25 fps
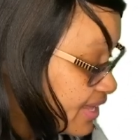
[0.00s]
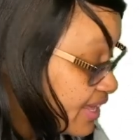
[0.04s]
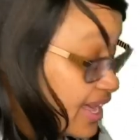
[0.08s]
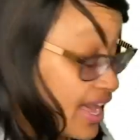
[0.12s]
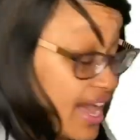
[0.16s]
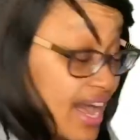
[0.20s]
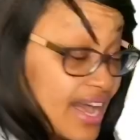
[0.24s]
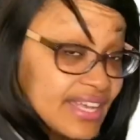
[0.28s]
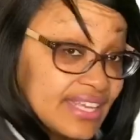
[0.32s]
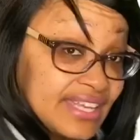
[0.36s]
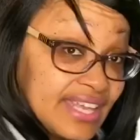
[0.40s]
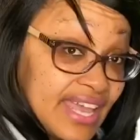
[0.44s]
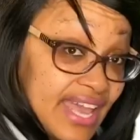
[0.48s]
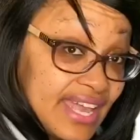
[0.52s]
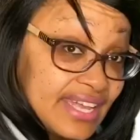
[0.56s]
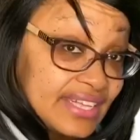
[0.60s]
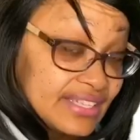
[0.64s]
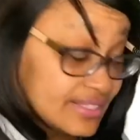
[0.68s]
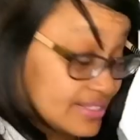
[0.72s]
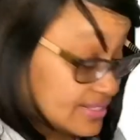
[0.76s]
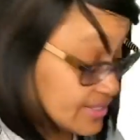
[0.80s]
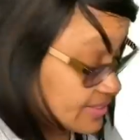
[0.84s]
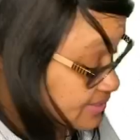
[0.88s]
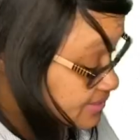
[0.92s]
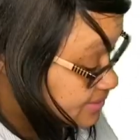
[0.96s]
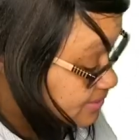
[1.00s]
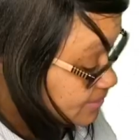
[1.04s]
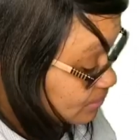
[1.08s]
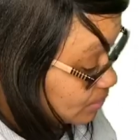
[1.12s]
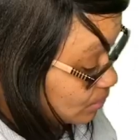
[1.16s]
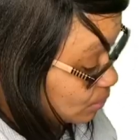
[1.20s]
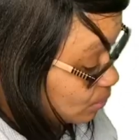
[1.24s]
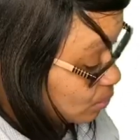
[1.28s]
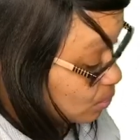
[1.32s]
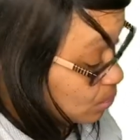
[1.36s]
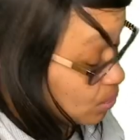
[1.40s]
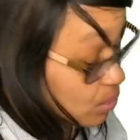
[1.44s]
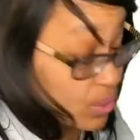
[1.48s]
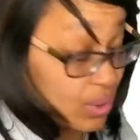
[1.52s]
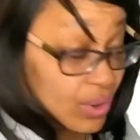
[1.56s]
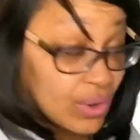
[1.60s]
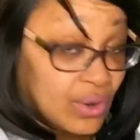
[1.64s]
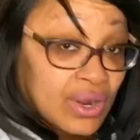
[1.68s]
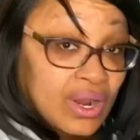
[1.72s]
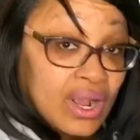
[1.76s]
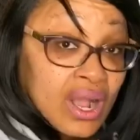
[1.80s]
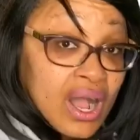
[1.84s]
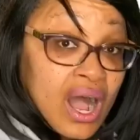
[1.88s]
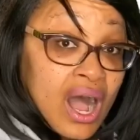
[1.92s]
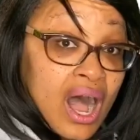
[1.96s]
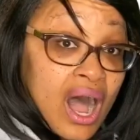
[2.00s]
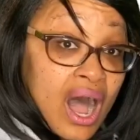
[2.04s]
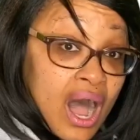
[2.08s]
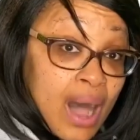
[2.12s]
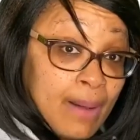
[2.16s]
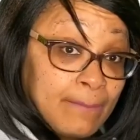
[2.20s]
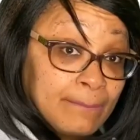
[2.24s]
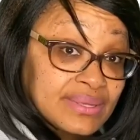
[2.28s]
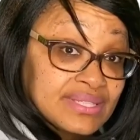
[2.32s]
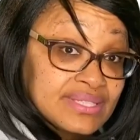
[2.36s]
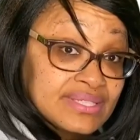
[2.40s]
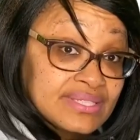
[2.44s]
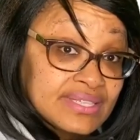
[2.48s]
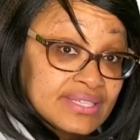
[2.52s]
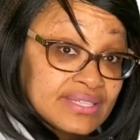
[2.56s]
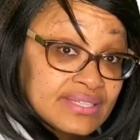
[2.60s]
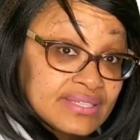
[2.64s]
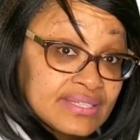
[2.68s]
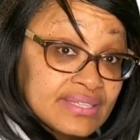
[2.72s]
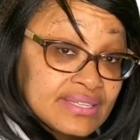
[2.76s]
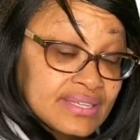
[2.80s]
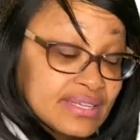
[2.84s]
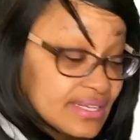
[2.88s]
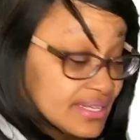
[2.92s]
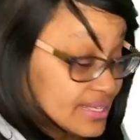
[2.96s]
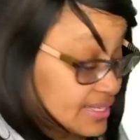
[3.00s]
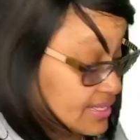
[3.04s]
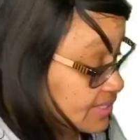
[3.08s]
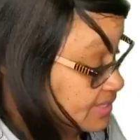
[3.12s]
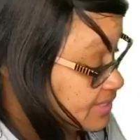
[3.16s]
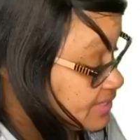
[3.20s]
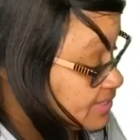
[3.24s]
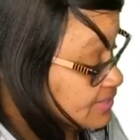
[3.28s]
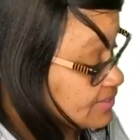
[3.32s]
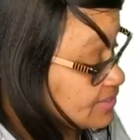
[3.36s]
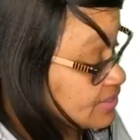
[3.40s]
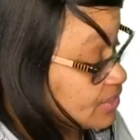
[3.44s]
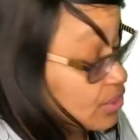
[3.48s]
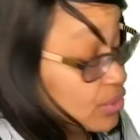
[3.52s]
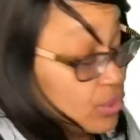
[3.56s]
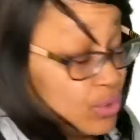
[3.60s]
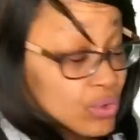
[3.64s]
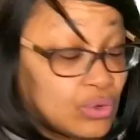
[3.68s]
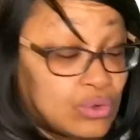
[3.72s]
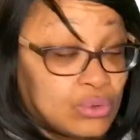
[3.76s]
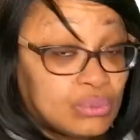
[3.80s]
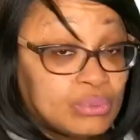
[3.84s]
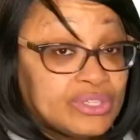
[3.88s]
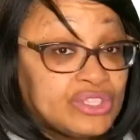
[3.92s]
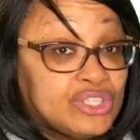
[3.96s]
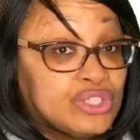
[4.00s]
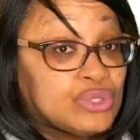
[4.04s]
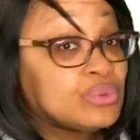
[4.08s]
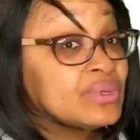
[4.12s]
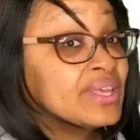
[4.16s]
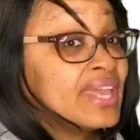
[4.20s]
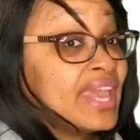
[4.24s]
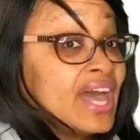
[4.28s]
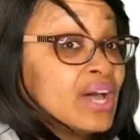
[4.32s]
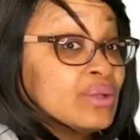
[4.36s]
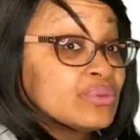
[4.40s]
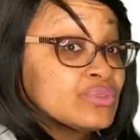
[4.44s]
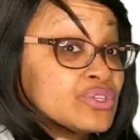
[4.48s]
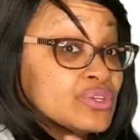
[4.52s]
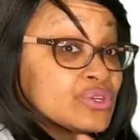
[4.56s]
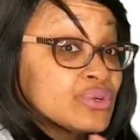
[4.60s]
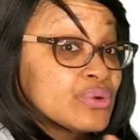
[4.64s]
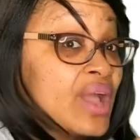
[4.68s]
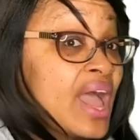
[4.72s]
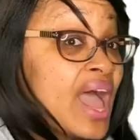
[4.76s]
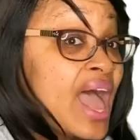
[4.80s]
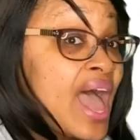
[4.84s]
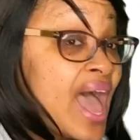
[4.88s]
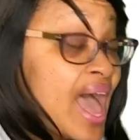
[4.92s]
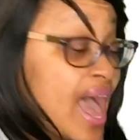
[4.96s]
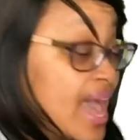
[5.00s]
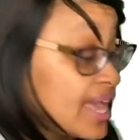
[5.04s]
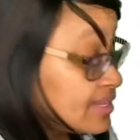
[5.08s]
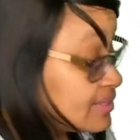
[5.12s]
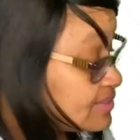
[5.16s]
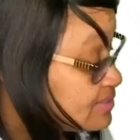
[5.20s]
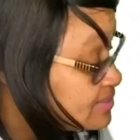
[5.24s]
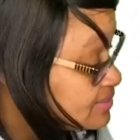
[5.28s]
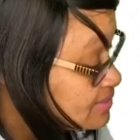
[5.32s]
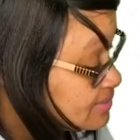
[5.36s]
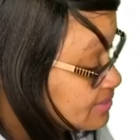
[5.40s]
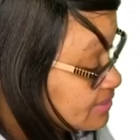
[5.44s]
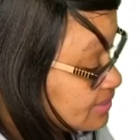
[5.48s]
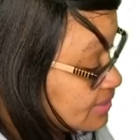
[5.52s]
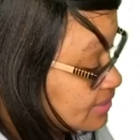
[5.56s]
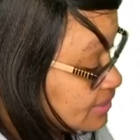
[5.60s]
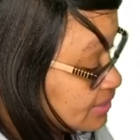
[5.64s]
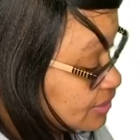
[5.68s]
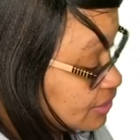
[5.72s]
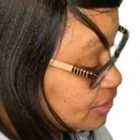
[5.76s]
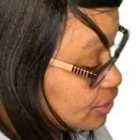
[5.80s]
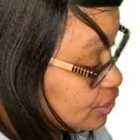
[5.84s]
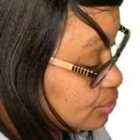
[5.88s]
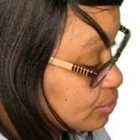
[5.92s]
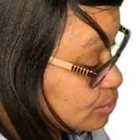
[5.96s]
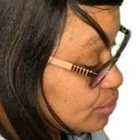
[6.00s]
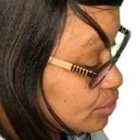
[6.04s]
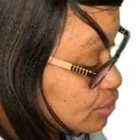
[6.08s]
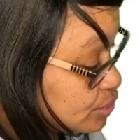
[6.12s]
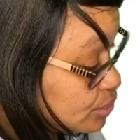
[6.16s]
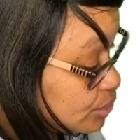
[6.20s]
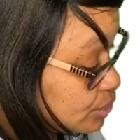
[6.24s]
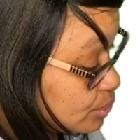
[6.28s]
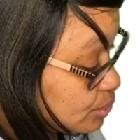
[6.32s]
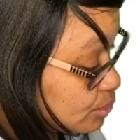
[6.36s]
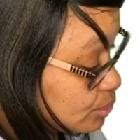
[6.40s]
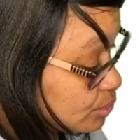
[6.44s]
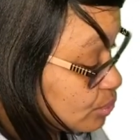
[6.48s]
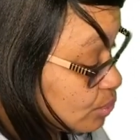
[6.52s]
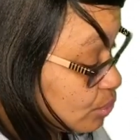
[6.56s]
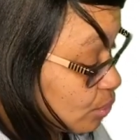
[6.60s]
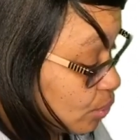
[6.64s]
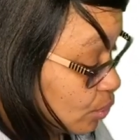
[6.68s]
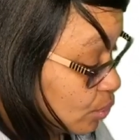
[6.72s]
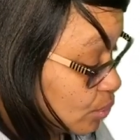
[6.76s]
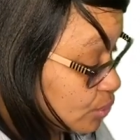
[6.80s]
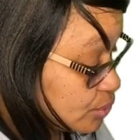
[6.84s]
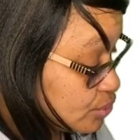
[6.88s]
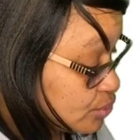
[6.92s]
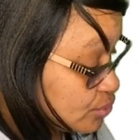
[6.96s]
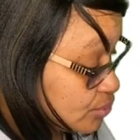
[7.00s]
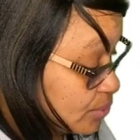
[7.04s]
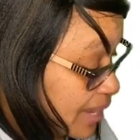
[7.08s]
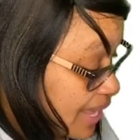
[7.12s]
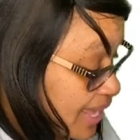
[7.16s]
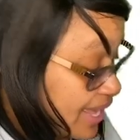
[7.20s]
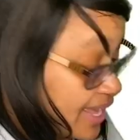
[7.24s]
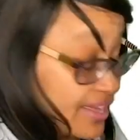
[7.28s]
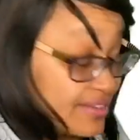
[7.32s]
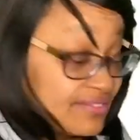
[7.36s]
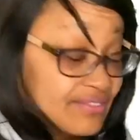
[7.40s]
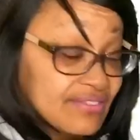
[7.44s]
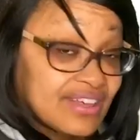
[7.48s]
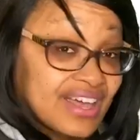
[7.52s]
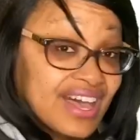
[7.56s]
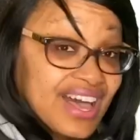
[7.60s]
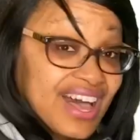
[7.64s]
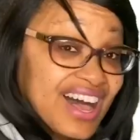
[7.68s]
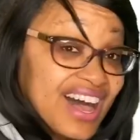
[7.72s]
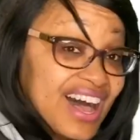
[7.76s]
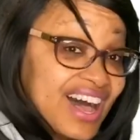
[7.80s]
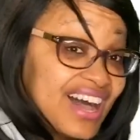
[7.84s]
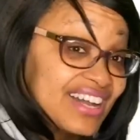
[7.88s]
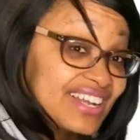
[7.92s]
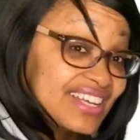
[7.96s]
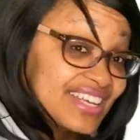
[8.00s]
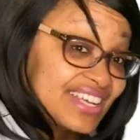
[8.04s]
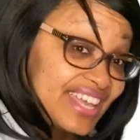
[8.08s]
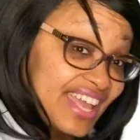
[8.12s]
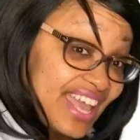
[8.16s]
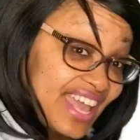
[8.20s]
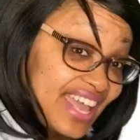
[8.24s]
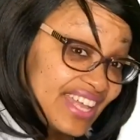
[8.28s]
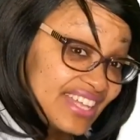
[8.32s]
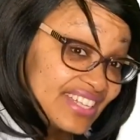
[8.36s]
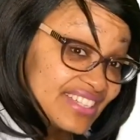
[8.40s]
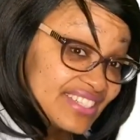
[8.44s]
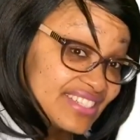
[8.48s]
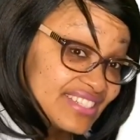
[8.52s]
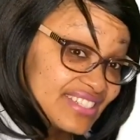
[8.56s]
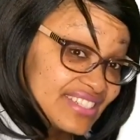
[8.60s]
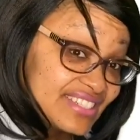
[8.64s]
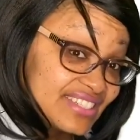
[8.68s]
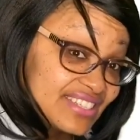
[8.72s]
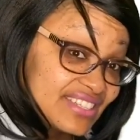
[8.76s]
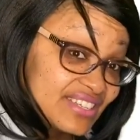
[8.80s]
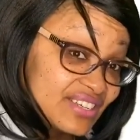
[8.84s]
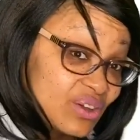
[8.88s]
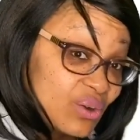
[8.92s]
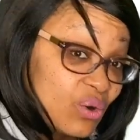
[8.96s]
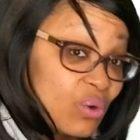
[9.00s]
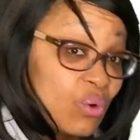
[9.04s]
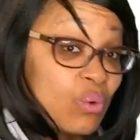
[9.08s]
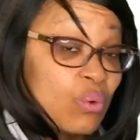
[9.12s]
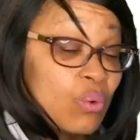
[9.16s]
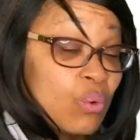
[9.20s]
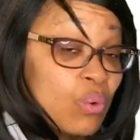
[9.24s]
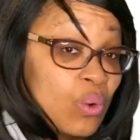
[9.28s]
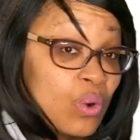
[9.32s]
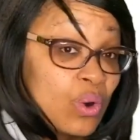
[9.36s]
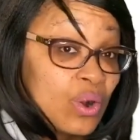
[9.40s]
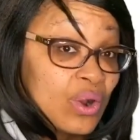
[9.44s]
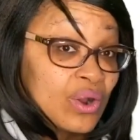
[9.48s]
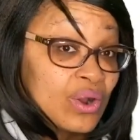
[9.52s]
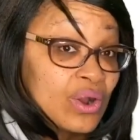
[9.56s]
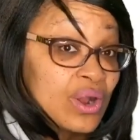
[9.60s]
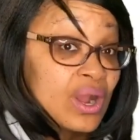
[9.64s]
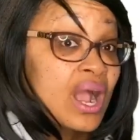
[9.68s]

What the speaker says: against, or opposite. So when you counteract, you do or drive against or